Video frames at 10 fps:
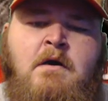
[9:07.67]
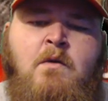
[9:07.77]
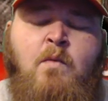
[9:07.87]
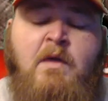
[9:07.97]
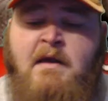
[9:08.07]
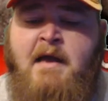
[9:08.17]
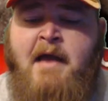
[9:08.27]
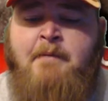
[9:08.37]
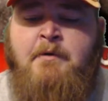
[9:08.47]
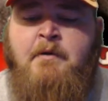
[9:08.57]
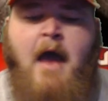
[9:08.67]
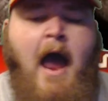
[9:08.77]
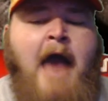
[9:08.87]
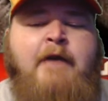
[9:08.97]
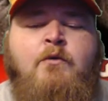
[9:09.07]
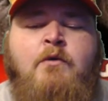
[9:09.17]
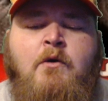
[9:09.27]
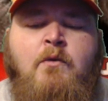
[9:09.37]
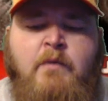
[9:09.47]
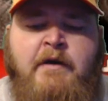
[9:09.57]
Will it happen? I don't
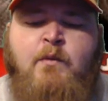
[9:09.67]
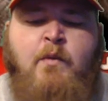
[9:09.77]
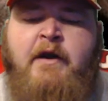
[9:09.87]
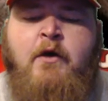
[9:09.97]
know. We